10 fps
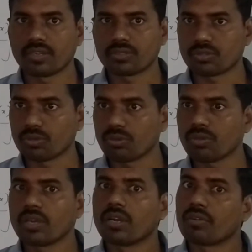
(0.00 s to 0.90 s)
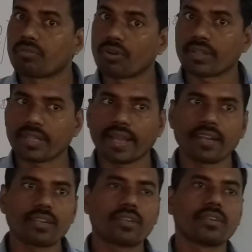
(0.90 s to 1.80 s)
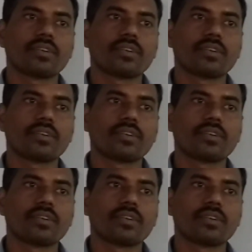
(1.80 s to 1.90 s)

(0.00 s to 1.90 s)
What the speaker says: So for that,